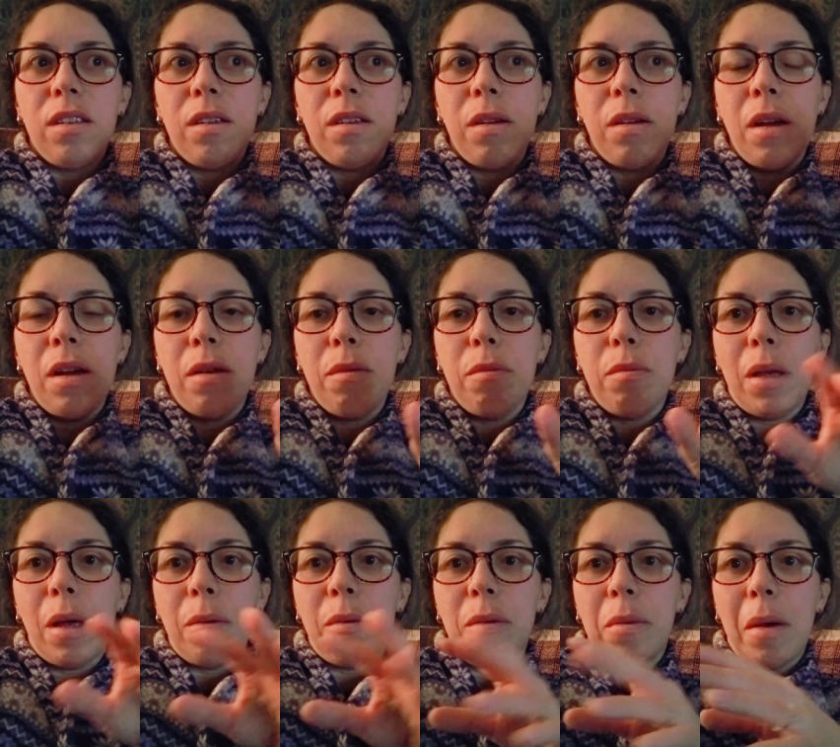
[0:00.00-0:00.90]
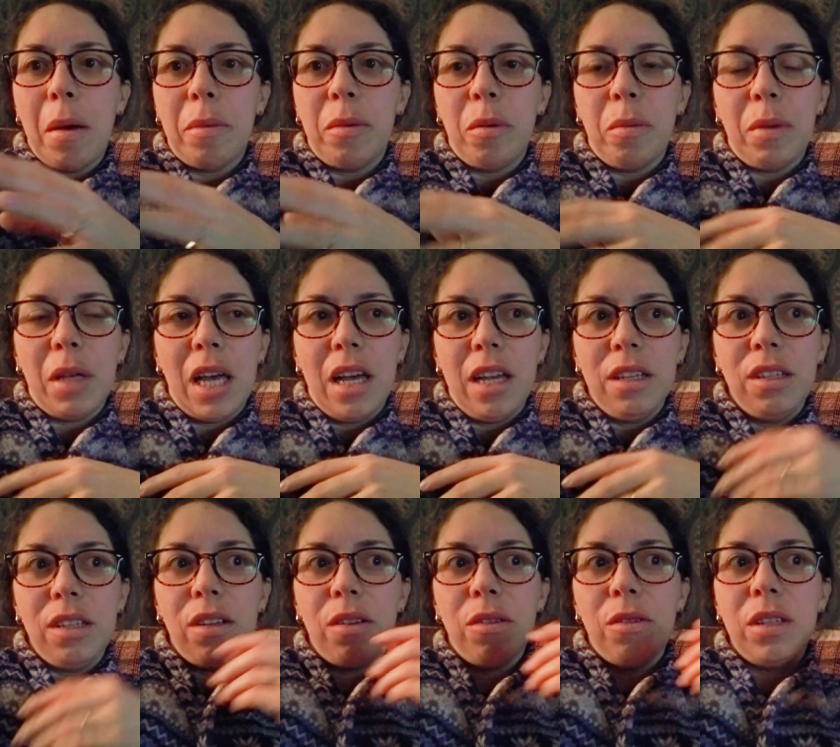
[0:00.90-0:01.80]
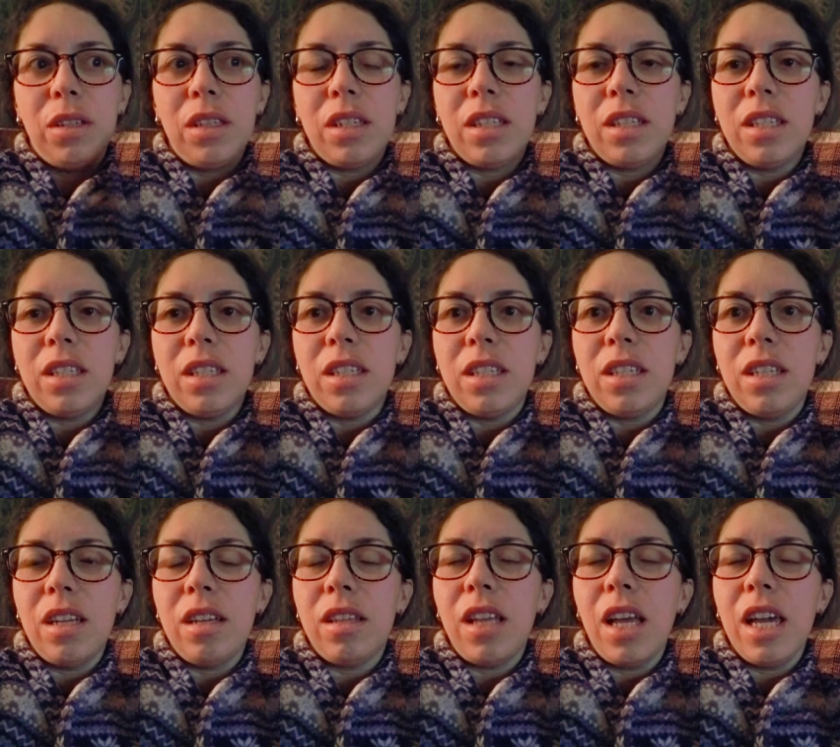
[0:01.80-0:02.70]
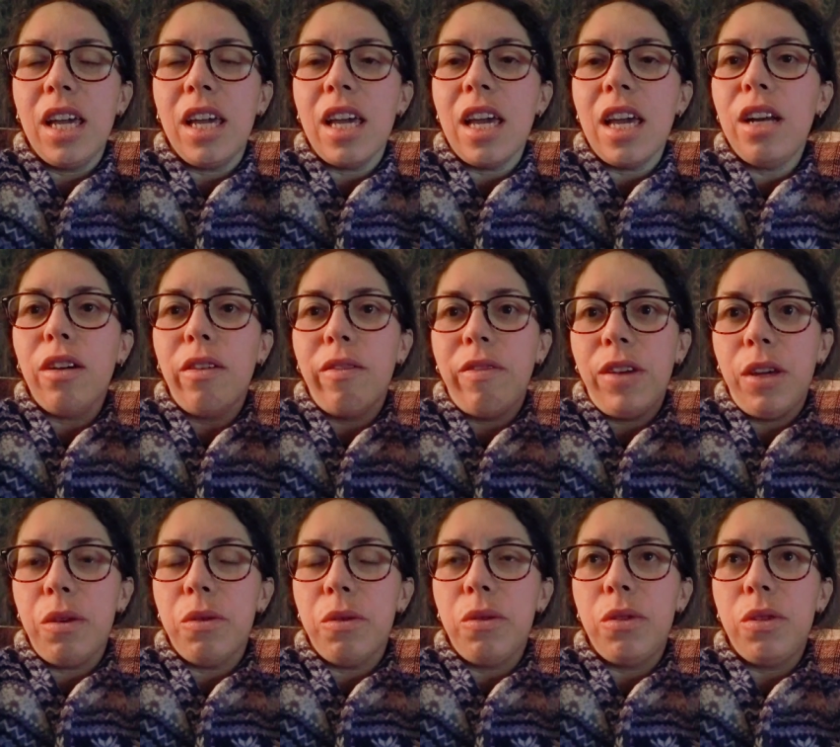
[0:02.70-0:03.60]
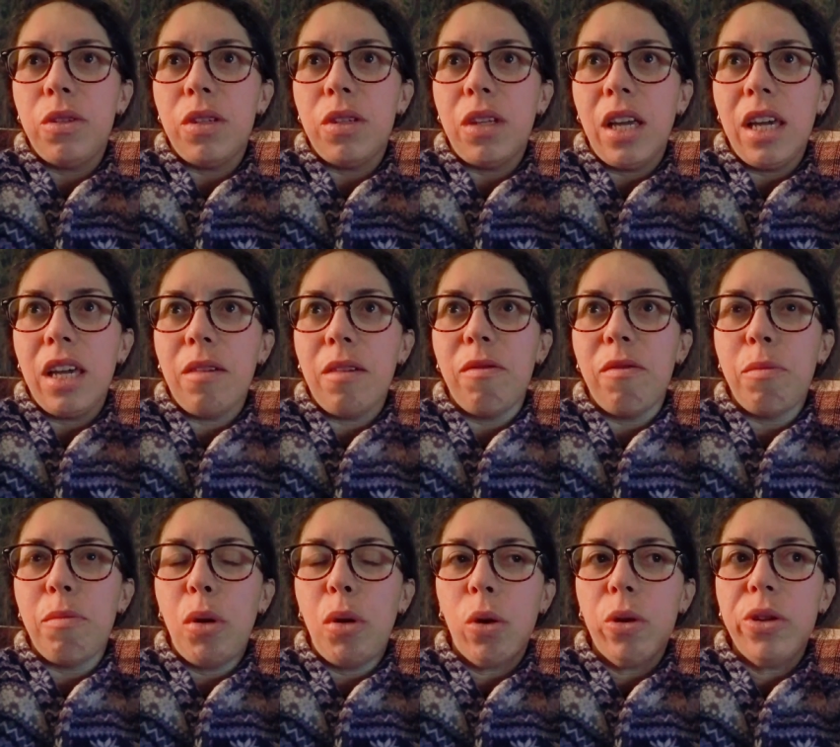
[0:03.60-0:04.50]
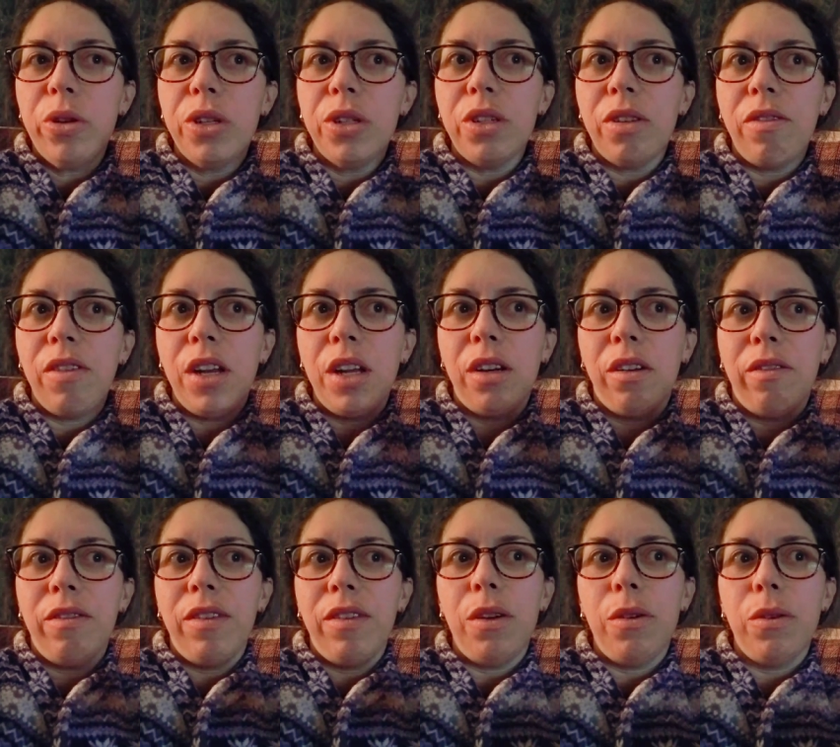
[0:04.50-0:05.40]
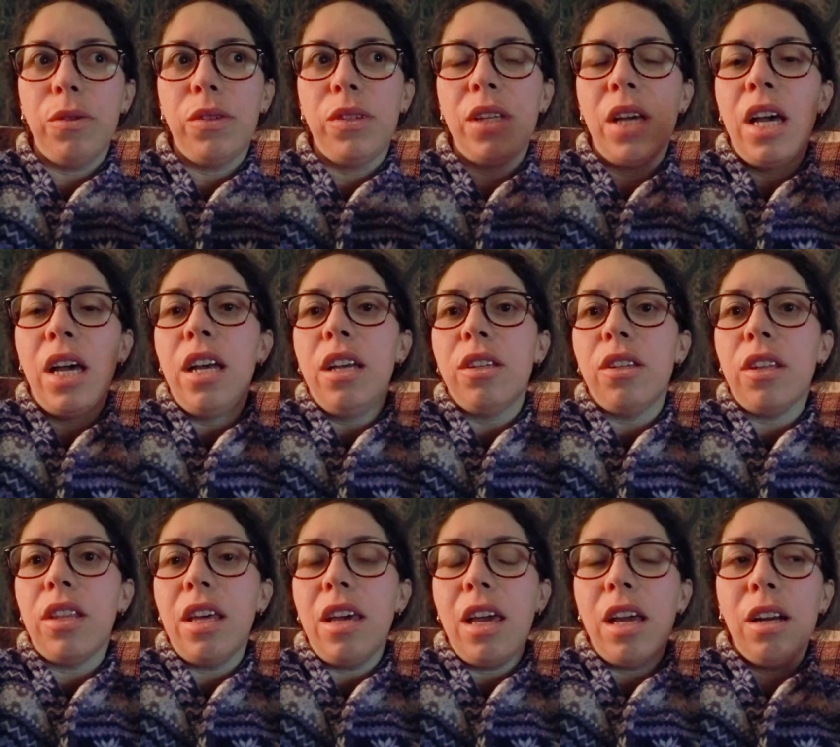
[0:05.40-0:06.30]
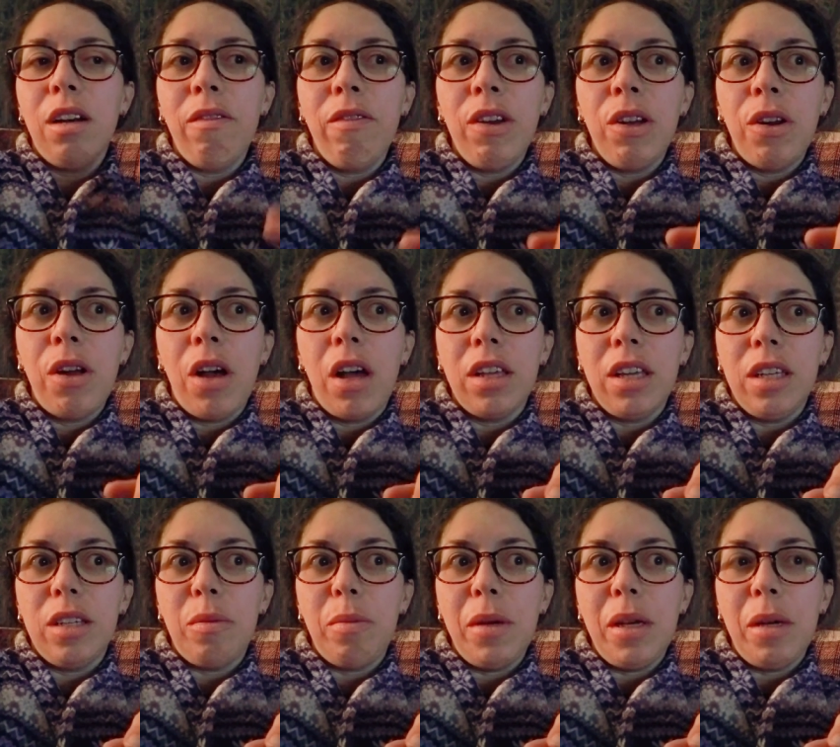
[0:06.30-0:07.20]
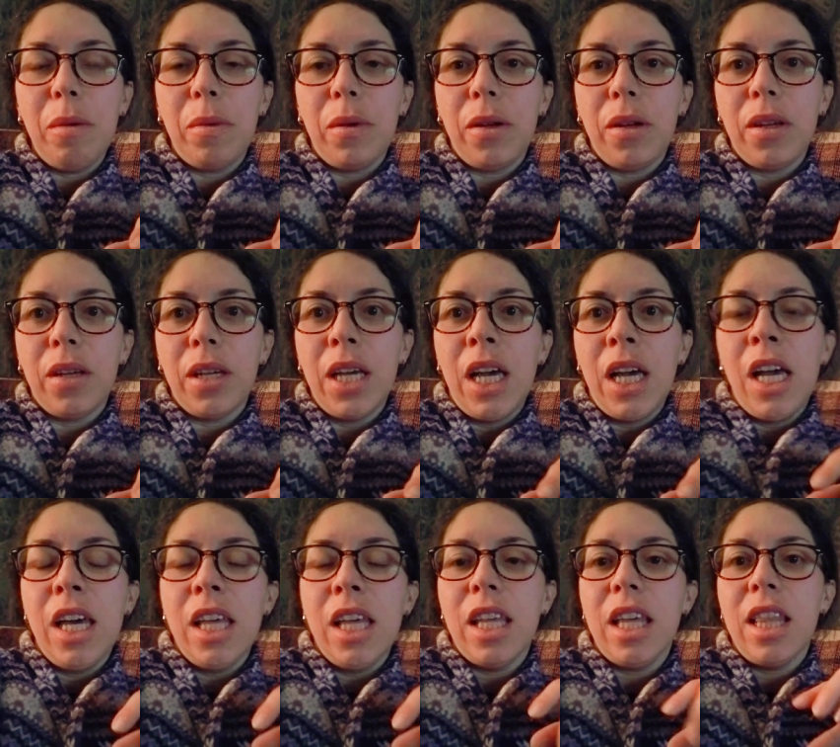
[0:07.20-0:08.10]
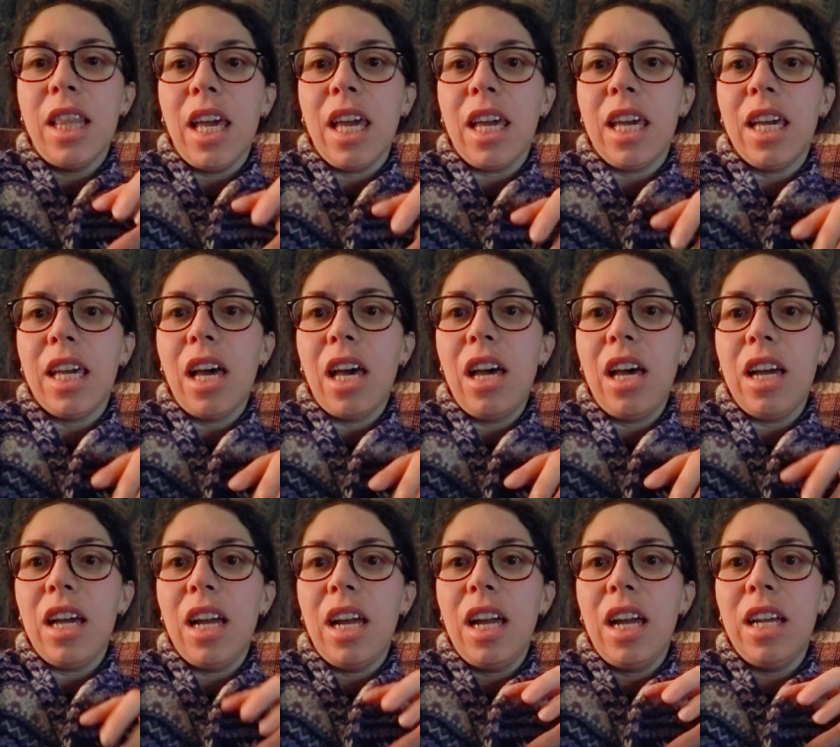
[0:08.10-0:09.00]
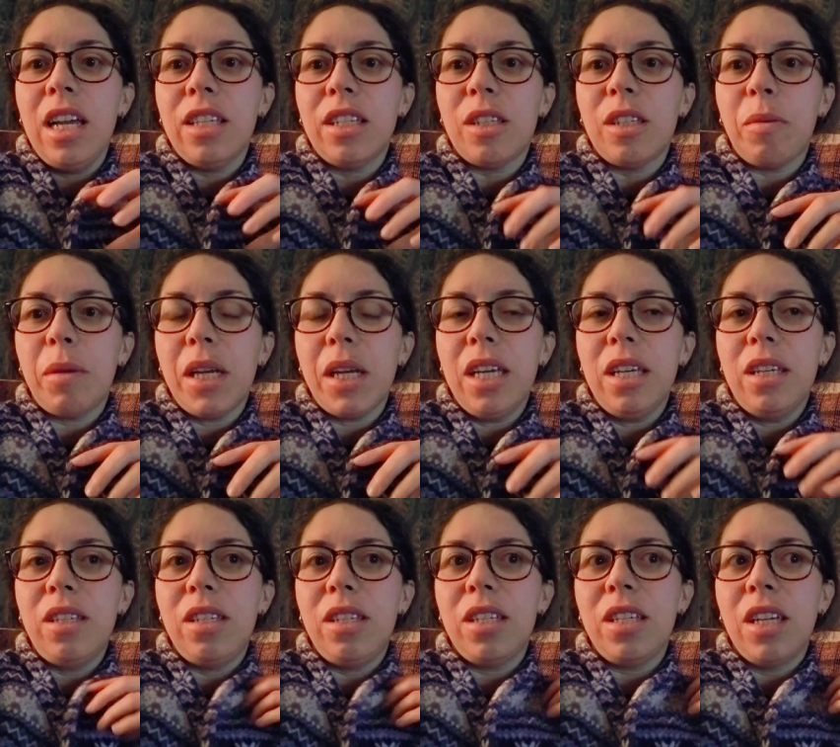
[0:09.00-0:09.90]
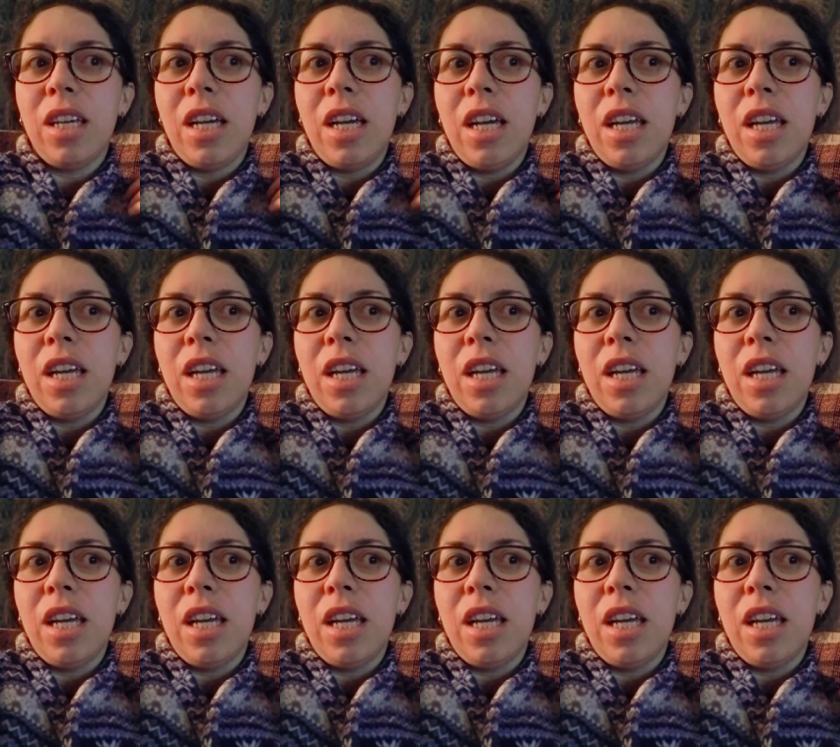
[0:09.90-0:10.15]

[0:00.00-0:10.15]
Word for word: and blah, blah, blah, blah, blah. So it's like interviews, like portions of interviews. So they interviewed all these people, then they cut and spliced